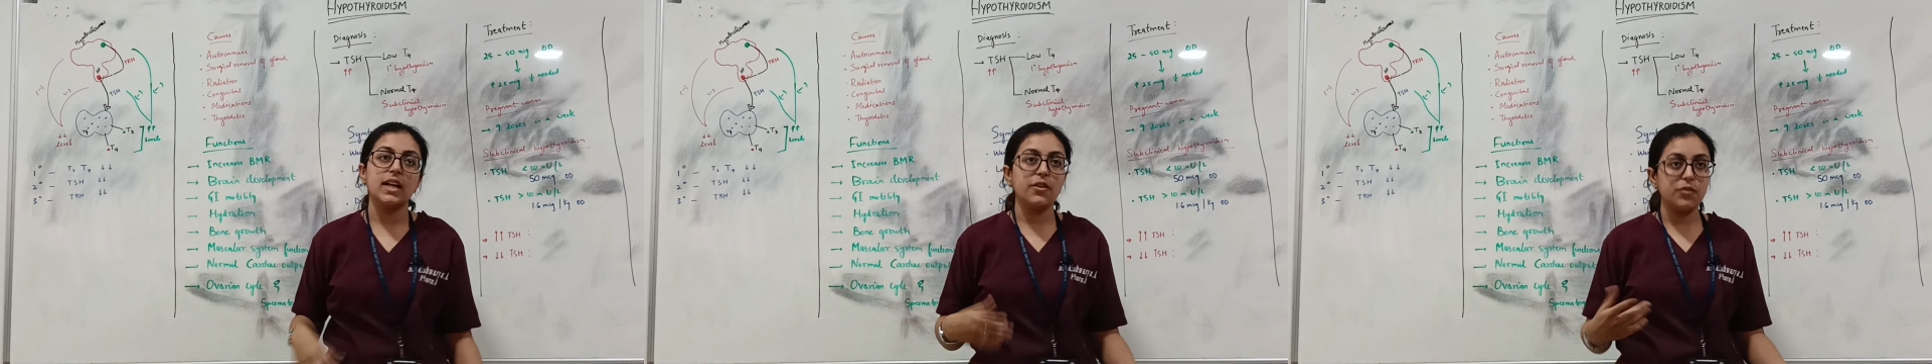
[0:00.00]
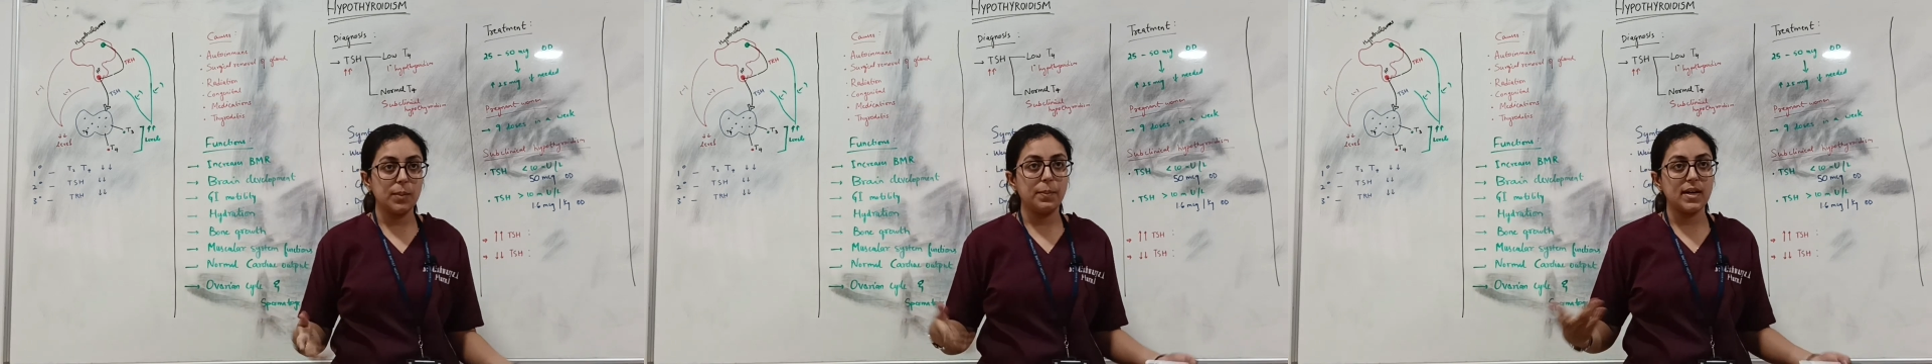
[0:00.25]

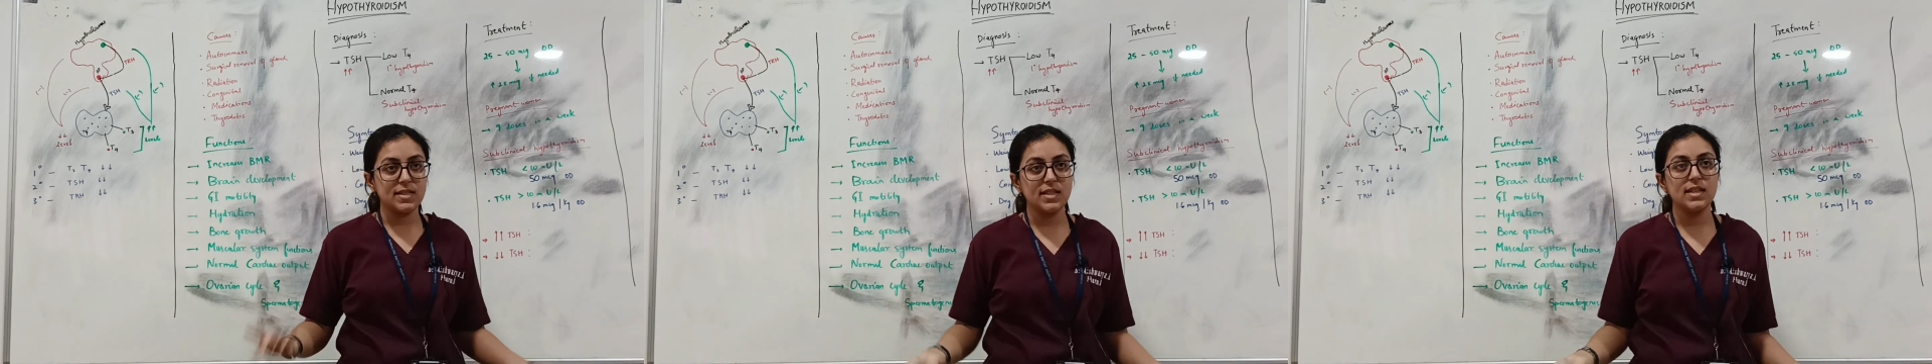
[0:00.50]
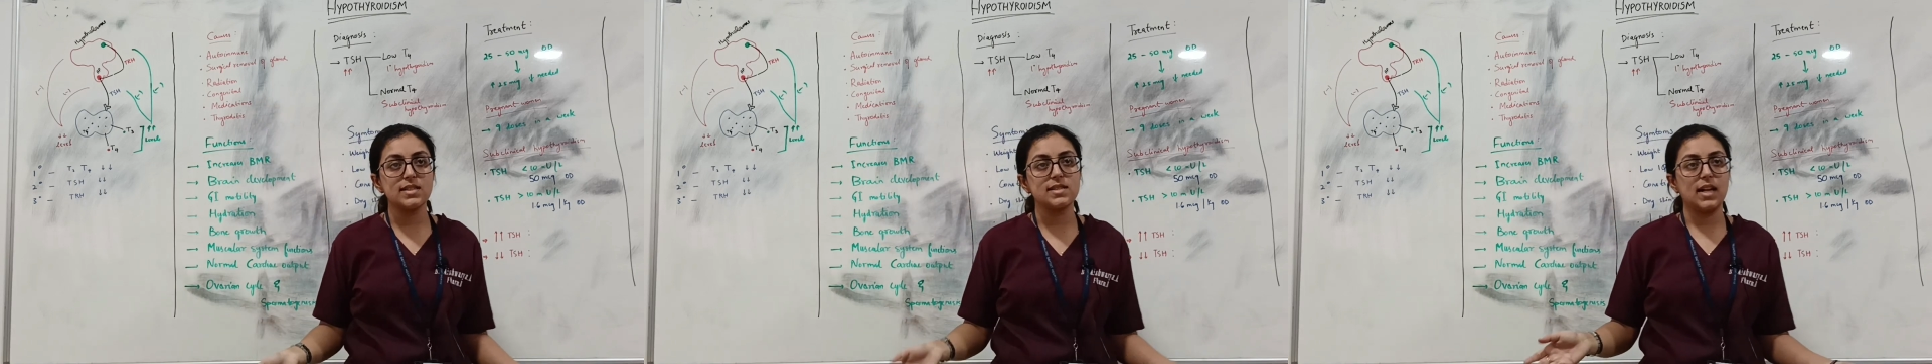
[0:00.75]
if the
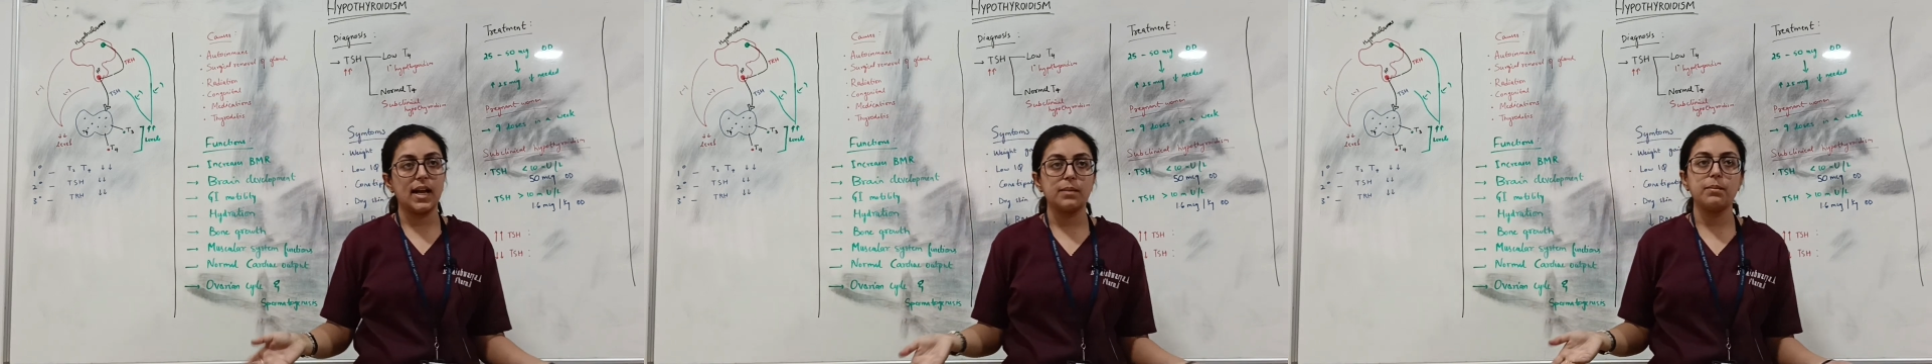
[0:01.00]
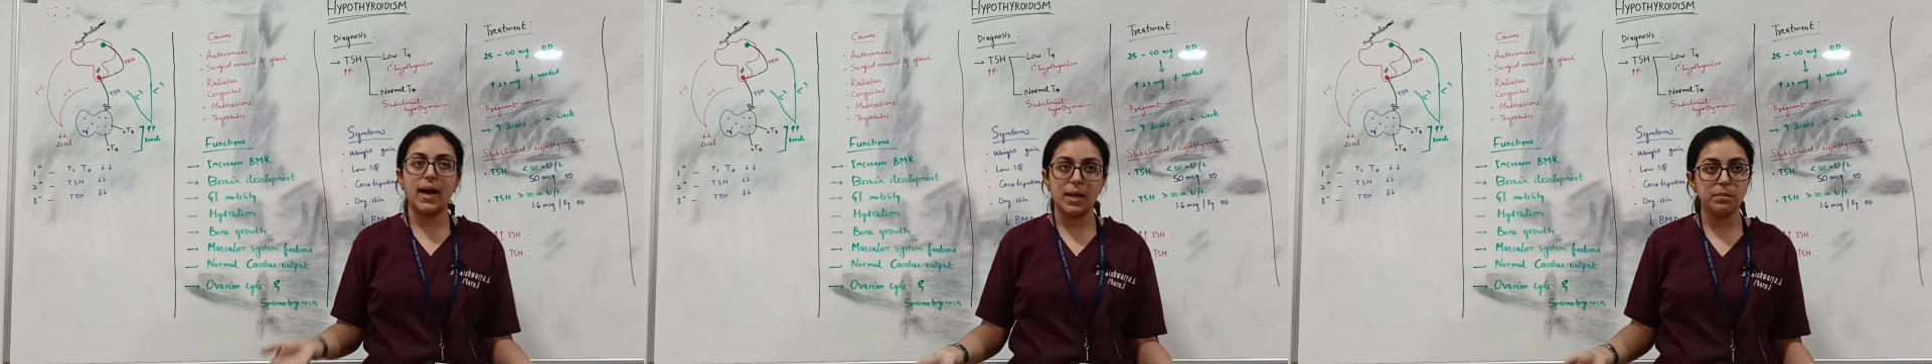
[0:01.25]
person is
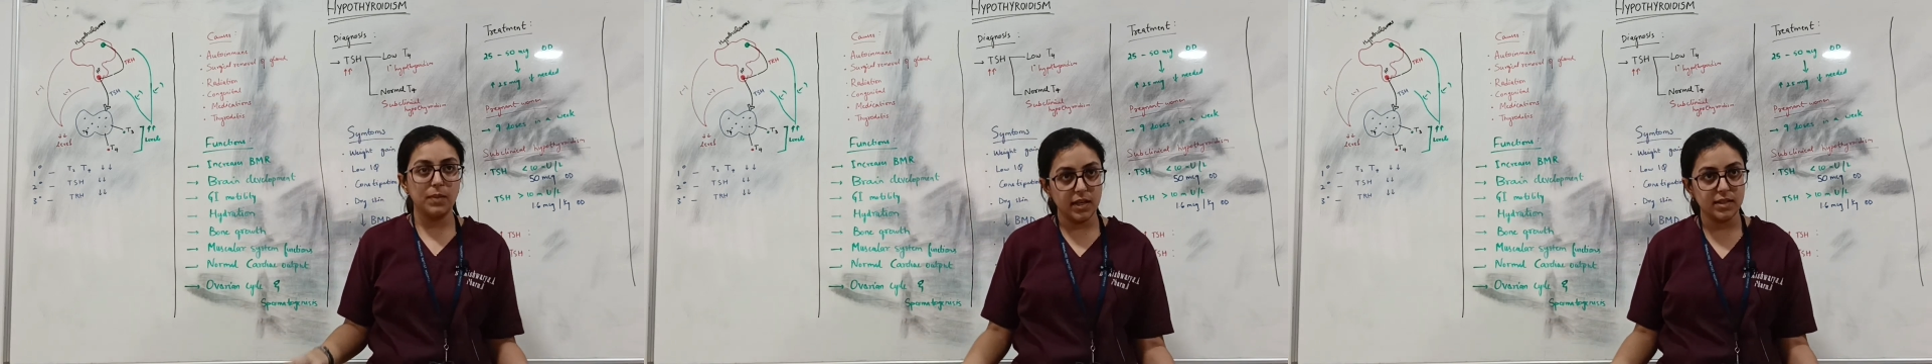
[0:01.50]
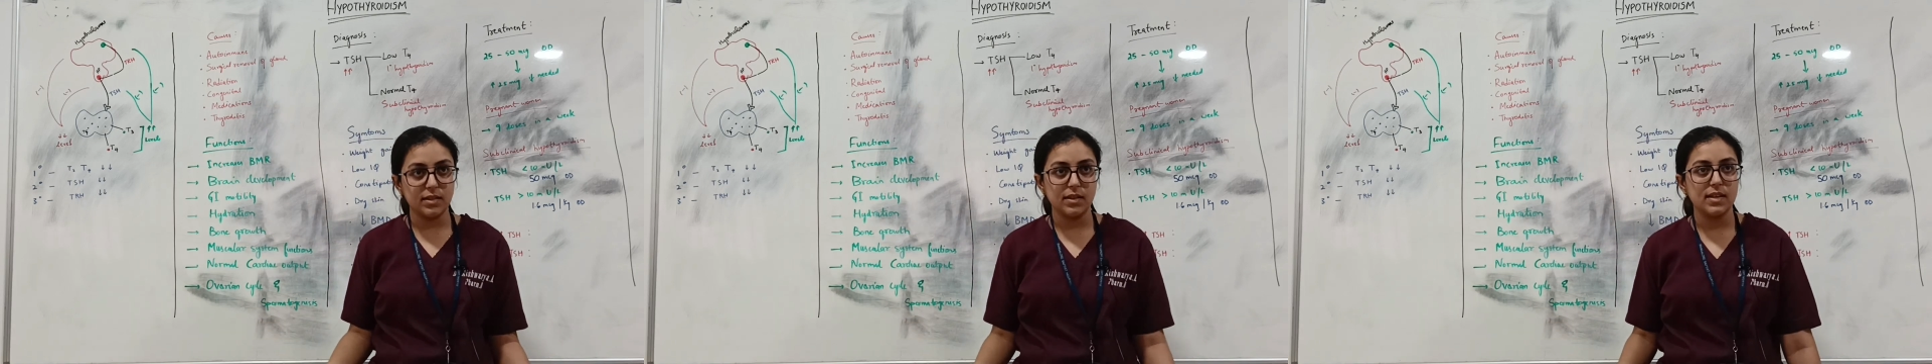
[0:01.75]
by
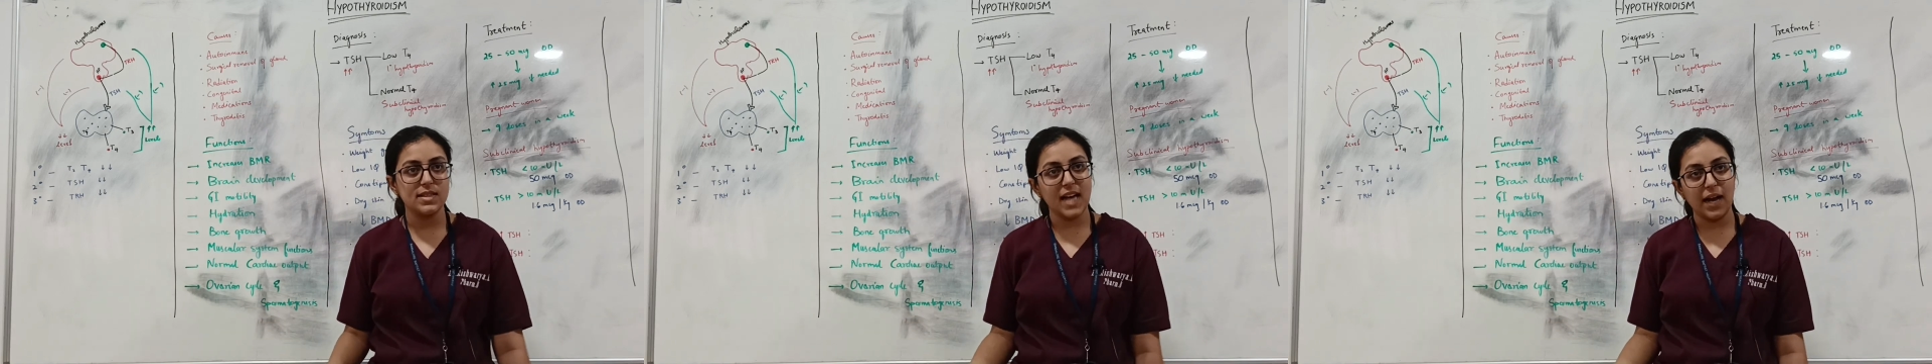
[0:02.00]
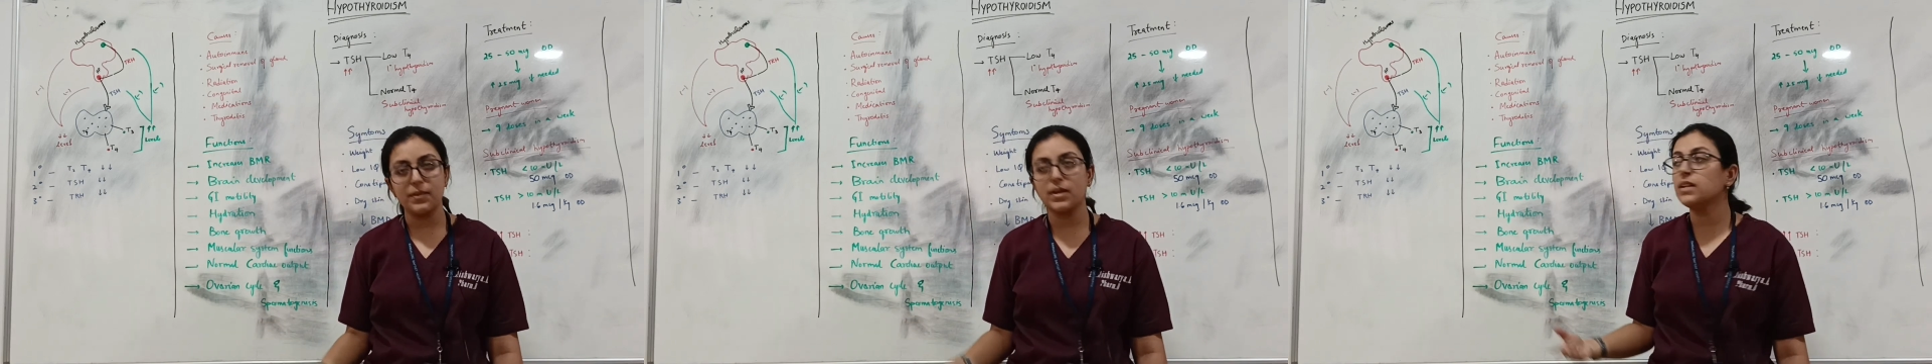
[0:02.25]
birth is
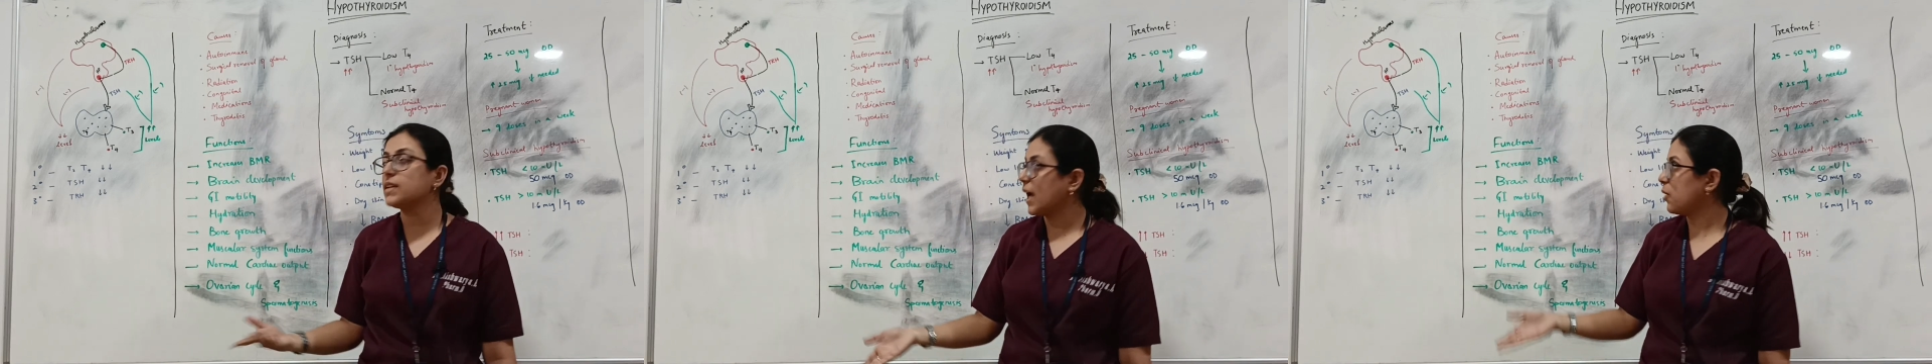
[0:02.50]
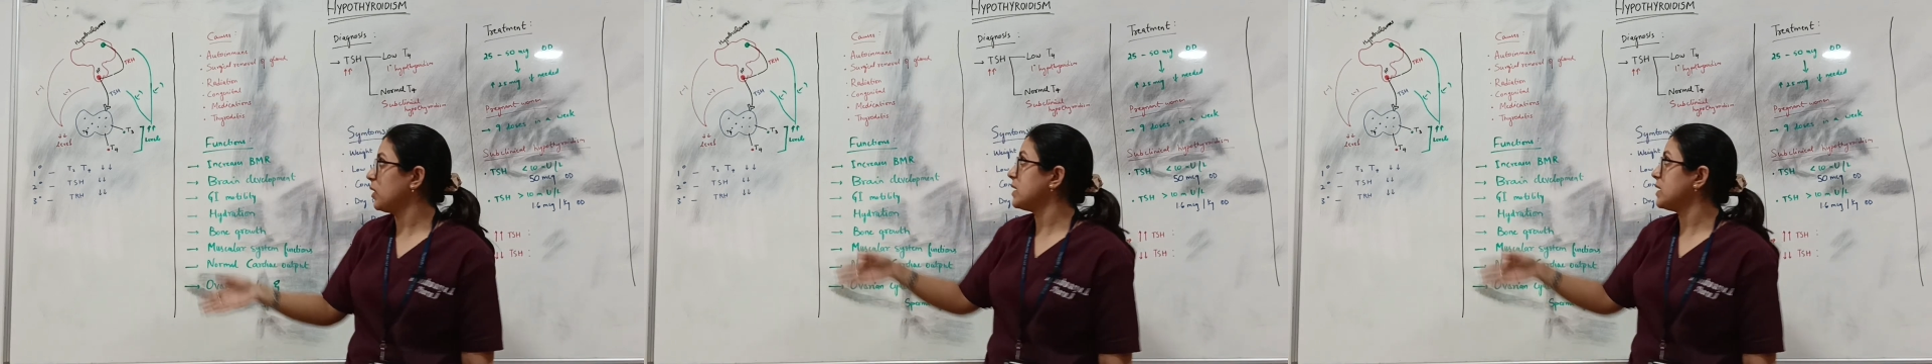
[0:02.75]
having a thyroid